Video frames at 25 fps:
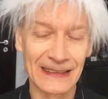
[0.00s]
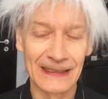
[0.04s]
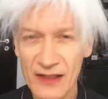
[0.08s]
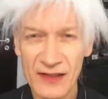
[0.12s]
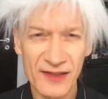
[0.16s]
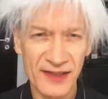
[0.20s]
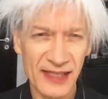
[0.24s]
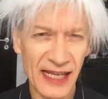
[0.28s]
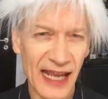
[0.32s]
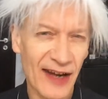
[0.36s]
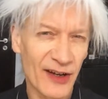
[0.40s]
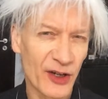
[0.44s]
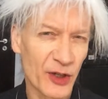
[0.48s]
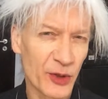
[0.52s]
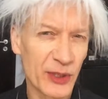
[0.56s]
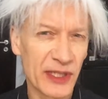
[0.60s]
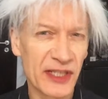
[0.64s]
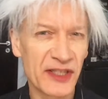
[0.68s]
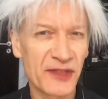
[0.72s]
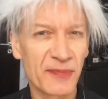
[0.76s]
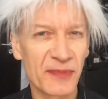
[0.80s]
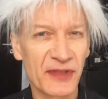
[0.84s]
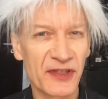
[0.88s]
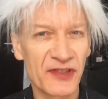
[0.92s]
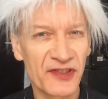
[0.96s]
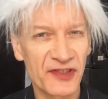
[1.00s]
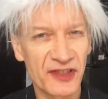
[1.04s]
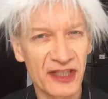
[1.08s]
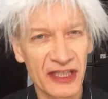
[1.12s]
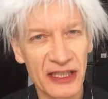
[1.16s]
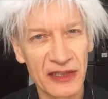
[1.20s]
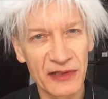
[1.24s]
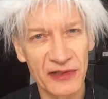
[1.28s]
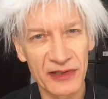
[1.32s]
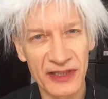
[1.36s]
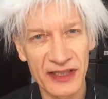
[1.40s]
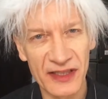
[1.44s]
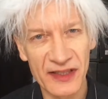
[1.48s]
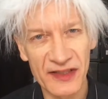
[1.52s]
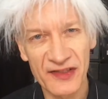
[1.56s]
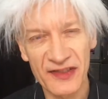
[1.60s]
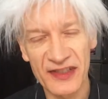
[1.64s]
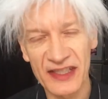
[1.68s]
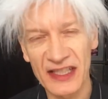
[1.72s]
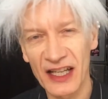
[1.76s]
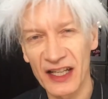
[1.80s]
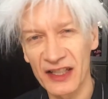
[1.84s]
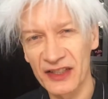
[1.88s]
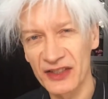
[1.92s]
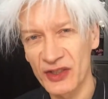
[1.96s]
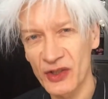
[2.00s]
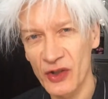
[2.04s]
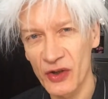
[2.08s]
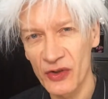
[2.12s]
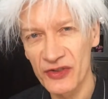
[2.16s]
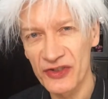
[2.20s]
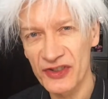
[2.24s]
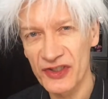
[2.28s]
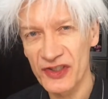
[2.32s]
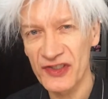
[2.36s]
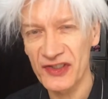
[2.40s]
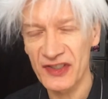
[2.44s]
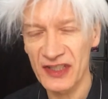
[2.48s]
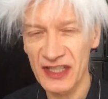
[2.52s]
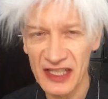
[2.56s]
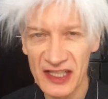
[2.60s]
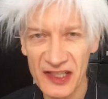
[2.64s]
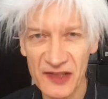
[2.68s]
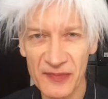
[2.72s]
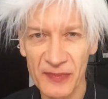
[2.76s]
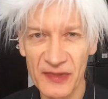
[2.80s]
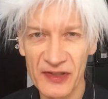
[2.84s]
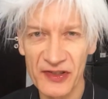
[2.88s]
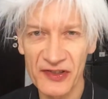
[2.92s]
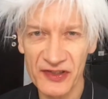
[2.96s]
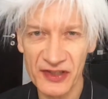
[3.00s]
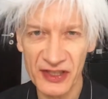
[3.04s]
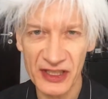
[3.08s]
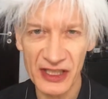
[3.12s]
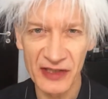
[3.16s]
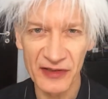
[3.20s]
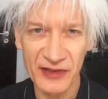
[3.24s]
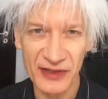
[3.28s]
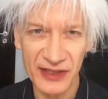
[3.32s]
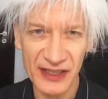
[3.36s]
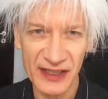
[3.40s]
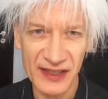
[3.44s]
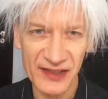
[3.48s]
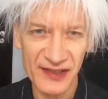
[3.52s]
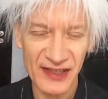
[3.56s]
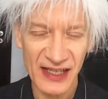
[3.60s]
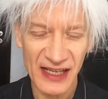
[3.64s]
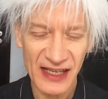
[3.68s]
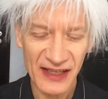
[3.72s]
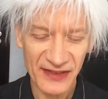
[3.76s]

Tarot is mysterious. The unconscious is mysterious.